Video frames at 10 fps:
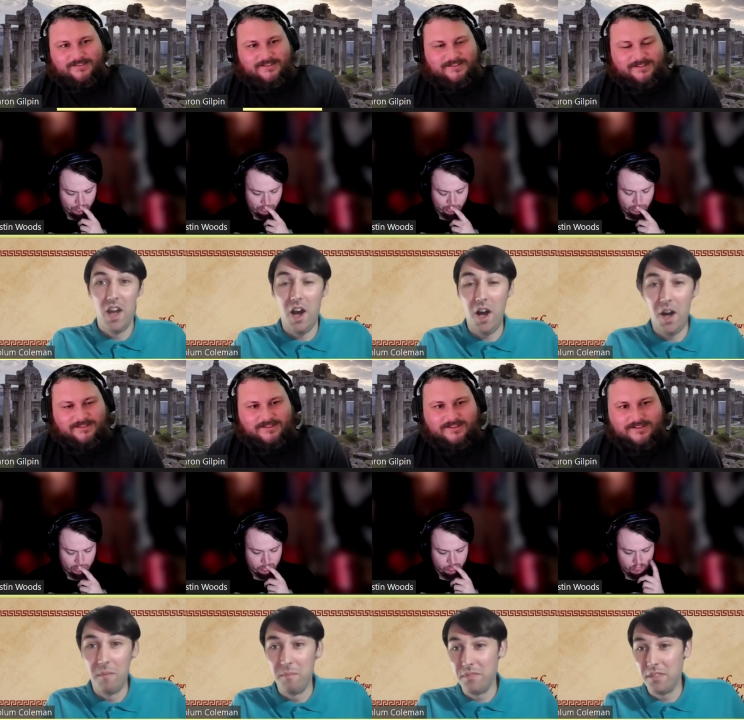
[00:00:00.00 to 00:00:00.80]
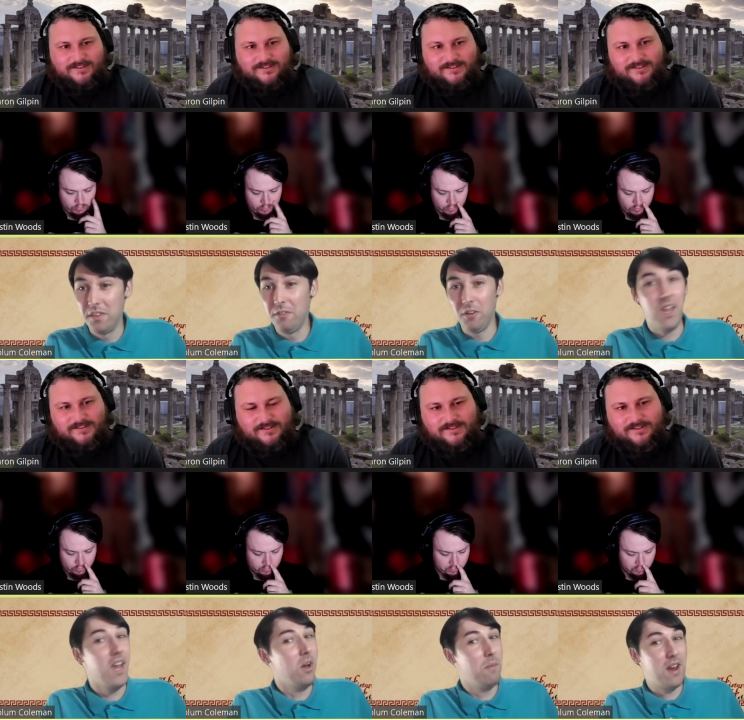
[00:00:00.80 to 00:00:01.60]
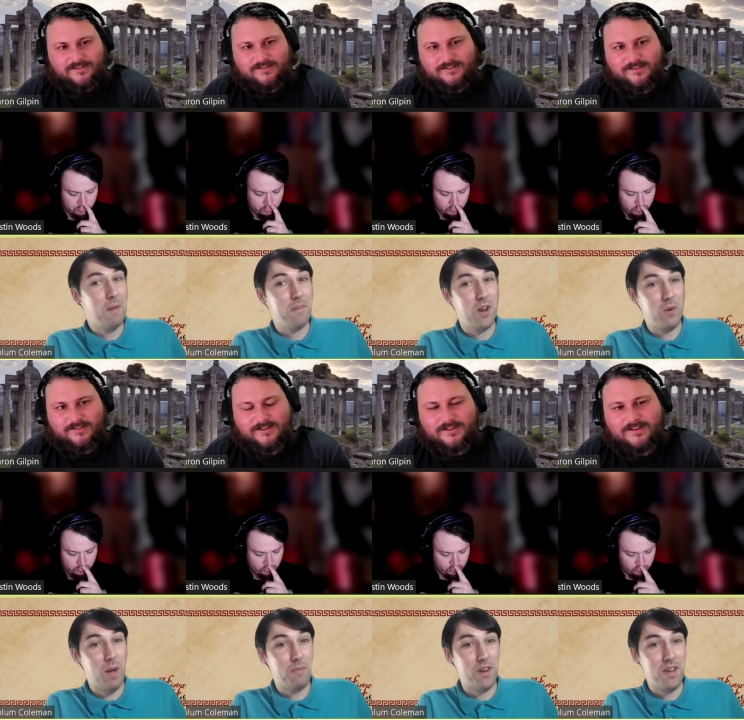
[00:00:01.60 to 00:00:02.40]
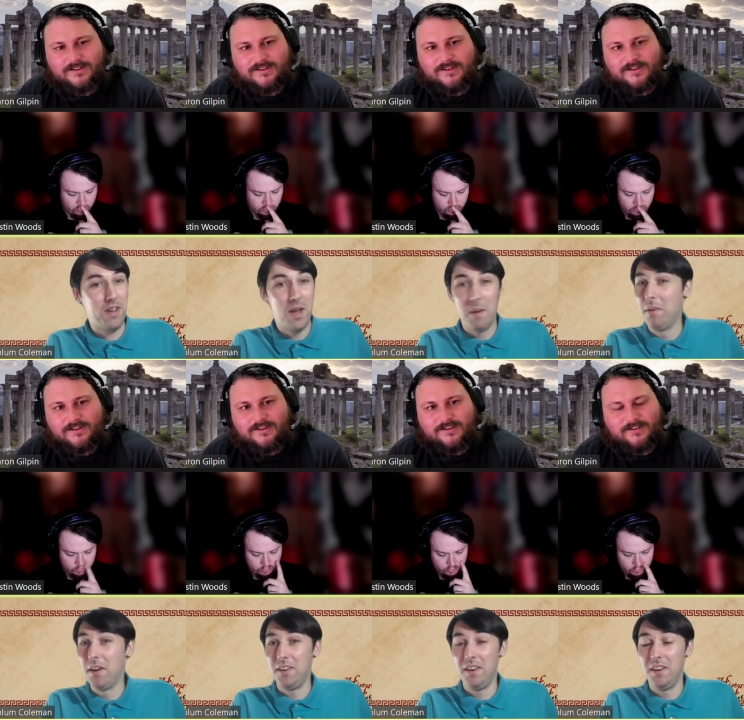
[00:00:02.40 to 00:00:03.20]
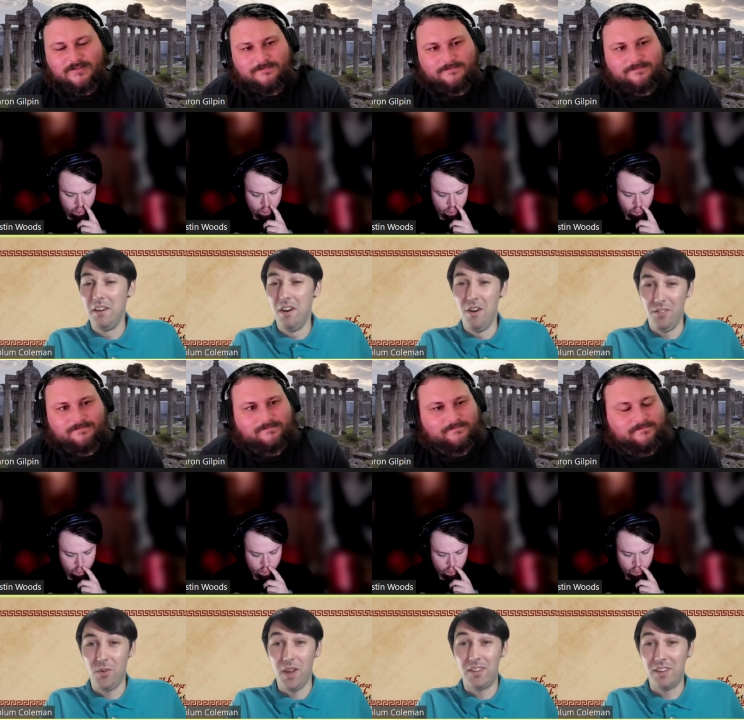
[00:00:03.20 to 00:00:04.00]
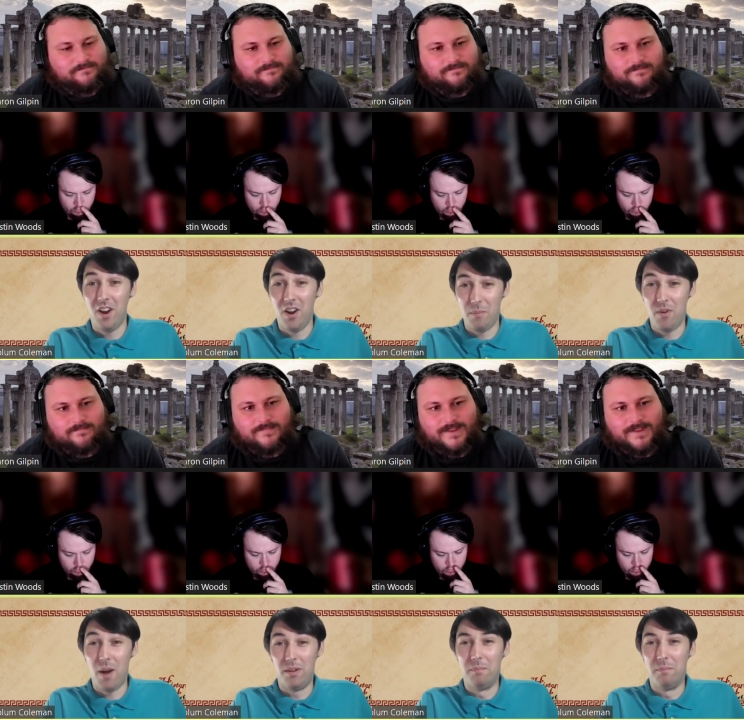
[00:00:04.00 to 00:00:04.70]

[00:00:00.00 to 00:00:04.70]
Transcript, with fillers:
Speaker 1: Um, the volcano may not be erupting, but earthquakes are a problem.